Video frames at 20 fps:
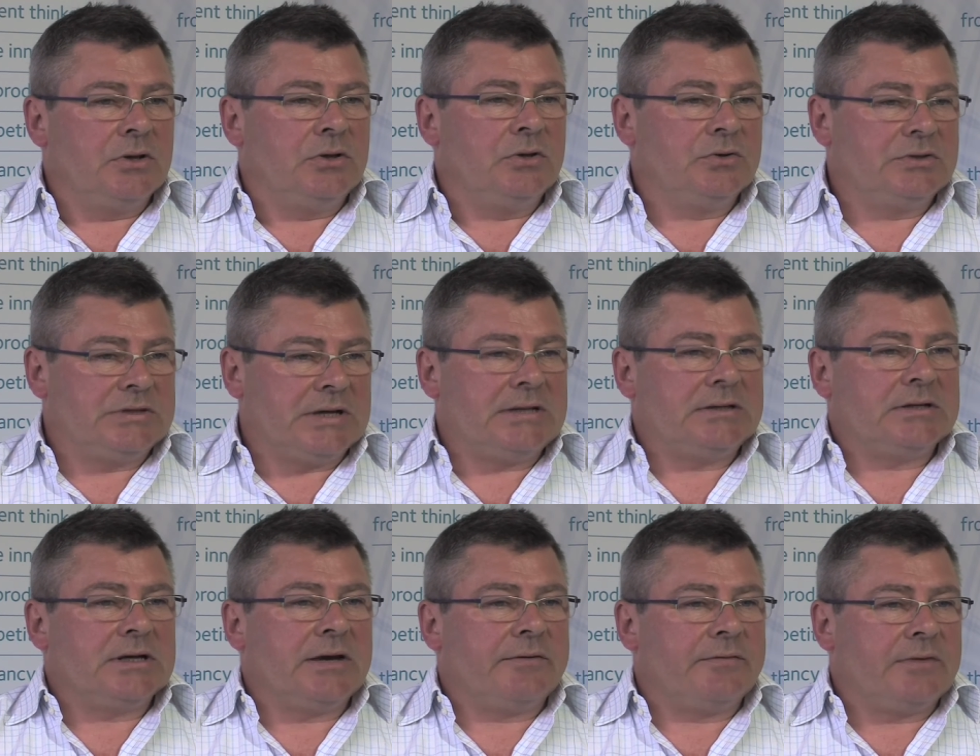you tend
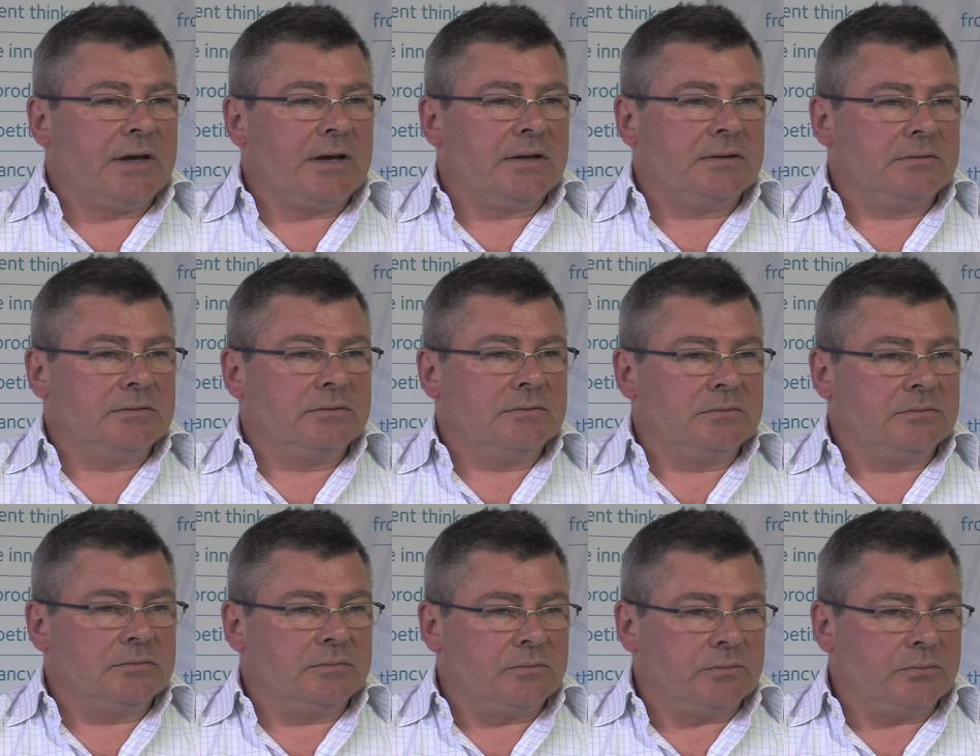to have that
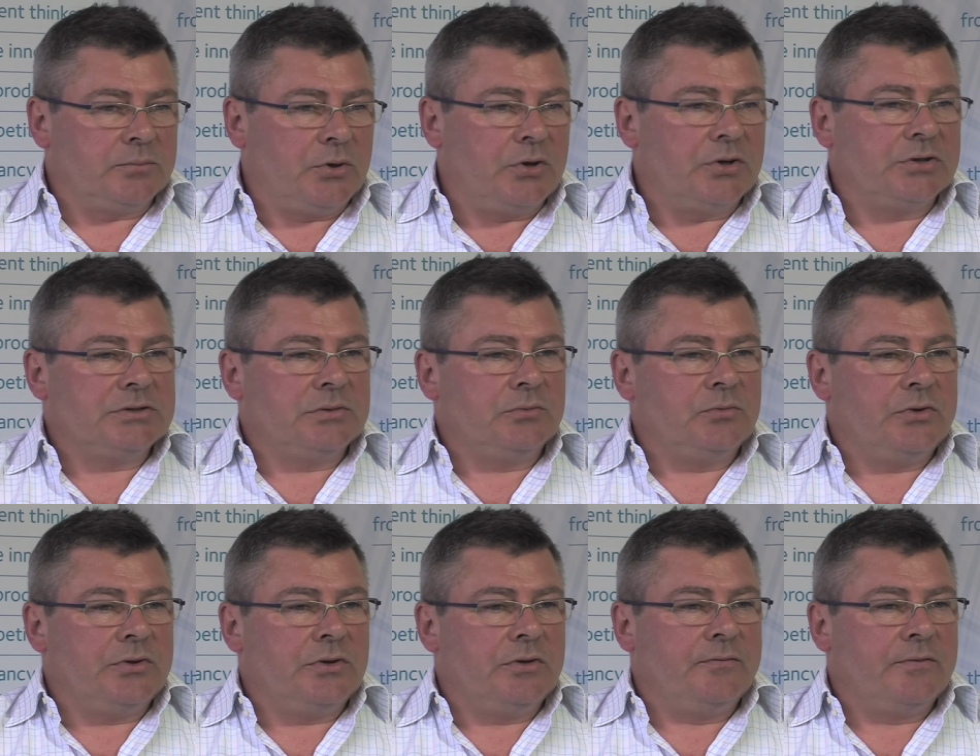person
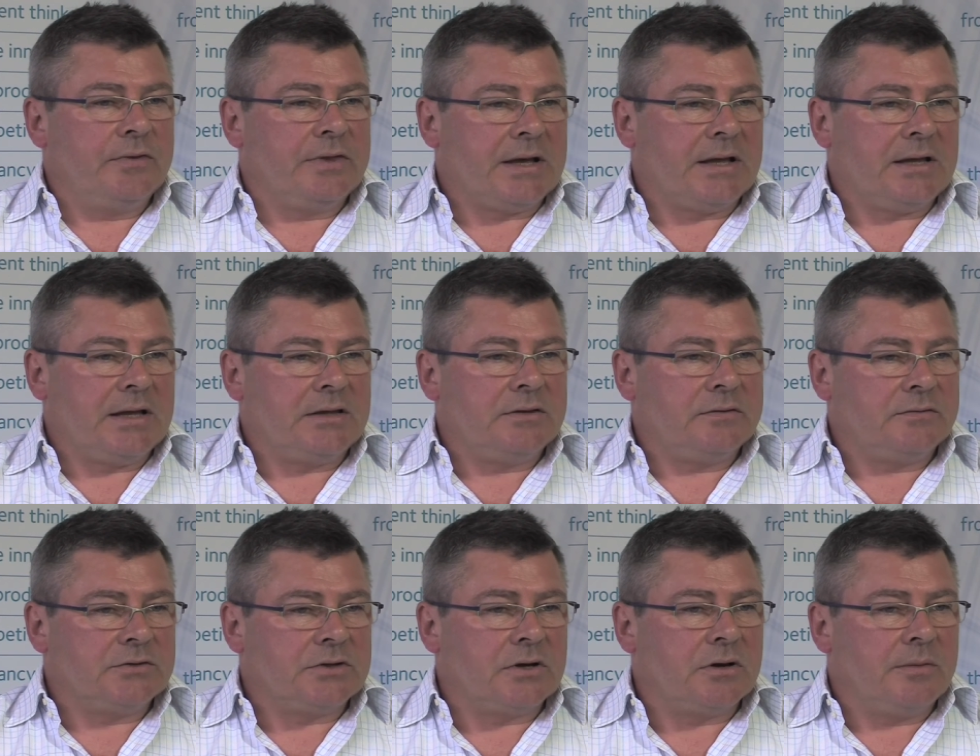with you for that length
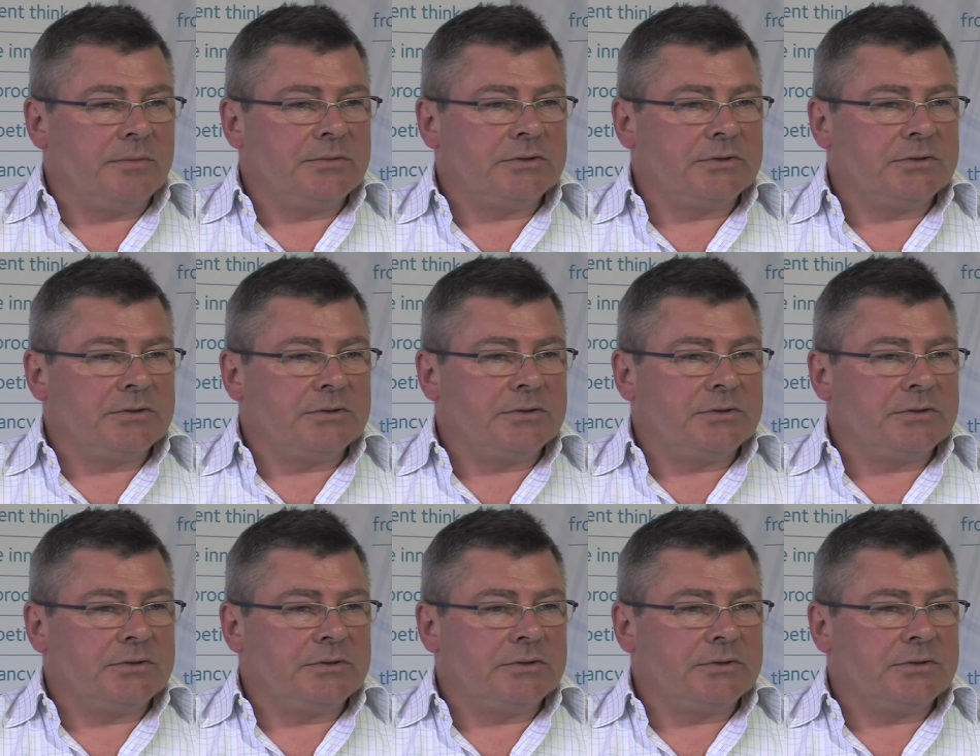of time.